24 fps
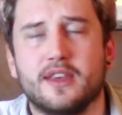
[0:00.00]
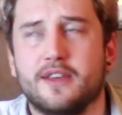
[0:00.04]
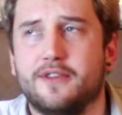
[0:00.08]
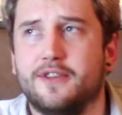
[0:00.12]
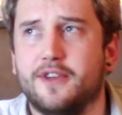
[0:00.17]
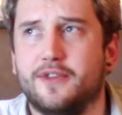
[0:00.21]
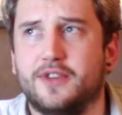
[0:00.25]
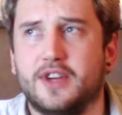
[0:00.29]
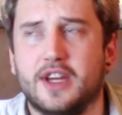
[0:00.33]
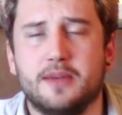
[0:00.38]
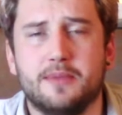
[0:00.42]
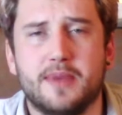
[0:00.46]

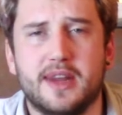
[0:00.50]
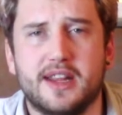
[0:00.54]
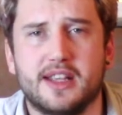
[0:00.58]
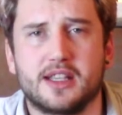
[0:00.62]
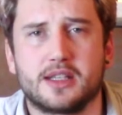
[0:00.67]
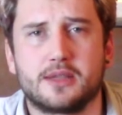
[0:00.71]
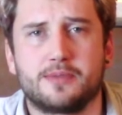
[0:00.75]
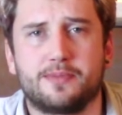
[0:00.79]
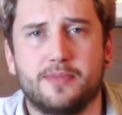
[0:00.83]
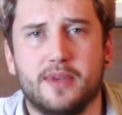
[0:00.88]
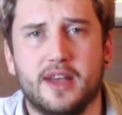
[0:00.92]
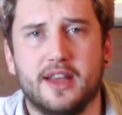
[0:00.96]
15
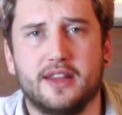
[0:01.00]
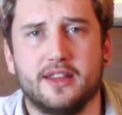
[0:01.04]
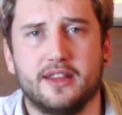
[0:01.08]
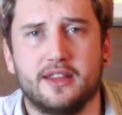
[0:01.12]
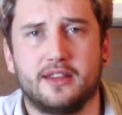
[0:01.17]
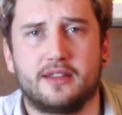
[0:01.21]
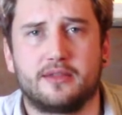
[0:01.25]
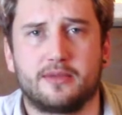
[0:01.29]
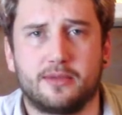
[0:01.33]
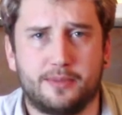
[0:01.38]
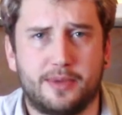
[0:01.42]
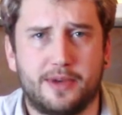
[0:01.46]
minutes
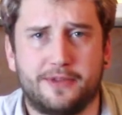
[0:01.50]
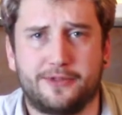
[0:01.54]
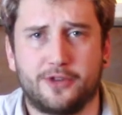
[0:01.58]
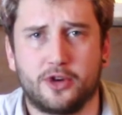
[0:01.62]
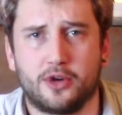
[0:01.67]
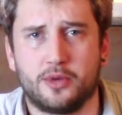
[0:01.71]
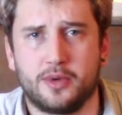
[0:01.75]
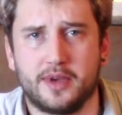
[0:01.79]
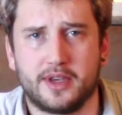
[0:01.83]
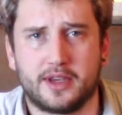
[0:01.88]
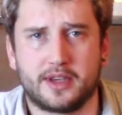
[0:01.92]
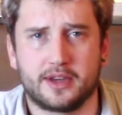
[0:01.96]
and
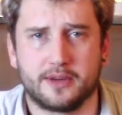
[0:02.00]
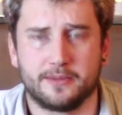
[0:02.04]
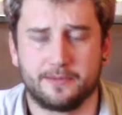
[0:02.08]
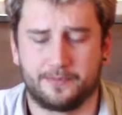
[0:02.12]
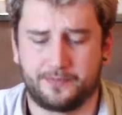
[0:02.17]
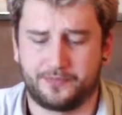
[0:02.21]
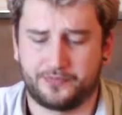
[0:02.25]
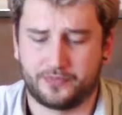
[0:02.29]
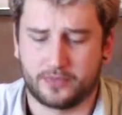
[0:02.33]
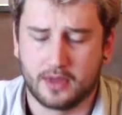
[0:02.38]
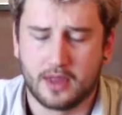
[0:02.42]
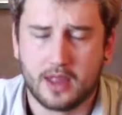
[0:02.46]
before we can,
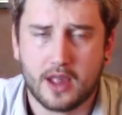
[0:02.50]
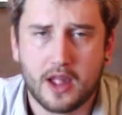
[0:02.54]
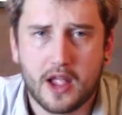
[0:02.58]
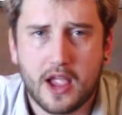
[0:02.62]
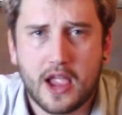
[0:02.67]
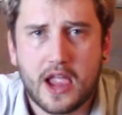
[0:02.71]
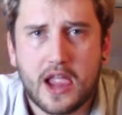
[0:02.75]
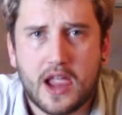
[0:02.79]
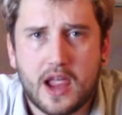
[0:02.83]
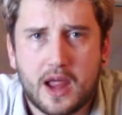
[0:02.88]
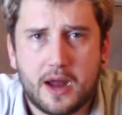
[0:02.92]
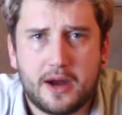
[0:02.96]

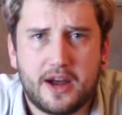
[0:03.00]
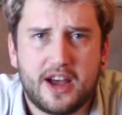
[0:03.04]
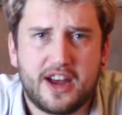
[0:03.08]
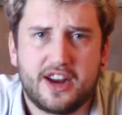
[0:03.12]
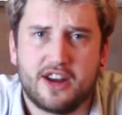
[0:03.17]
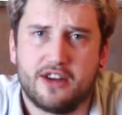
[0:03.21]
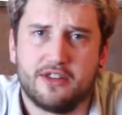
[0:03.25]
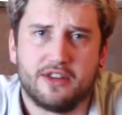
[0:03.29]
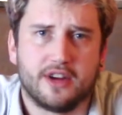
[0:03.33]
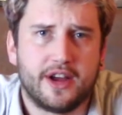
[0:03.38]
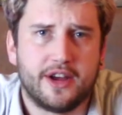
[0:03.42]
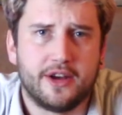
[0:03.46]
I
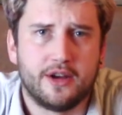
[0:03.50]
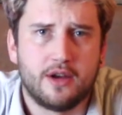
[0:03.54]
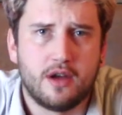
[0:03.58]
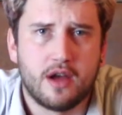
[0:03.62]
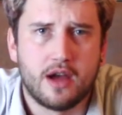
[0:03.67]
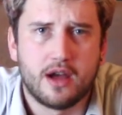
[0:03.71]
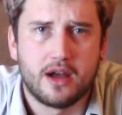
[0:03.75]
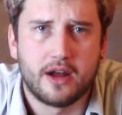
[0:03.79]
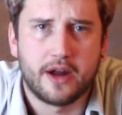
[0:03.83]
don't know.